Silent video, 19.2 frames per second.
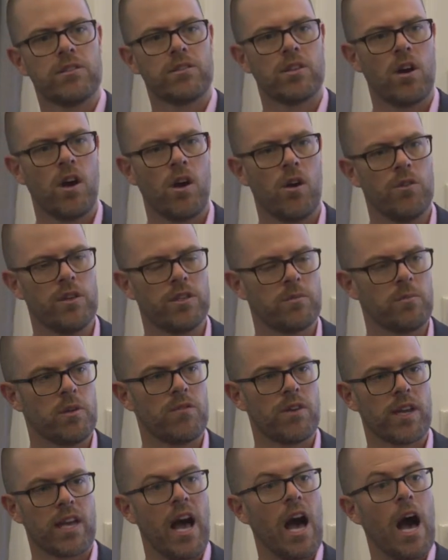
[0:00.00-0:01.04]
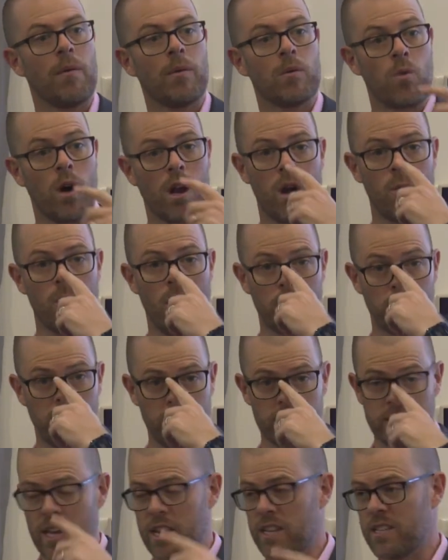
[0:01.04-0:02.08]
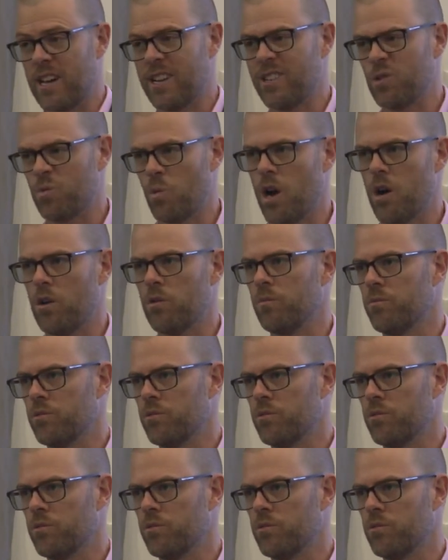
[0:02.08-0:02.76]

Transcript: So there's a bit of a carbon 101 piece getting done as well.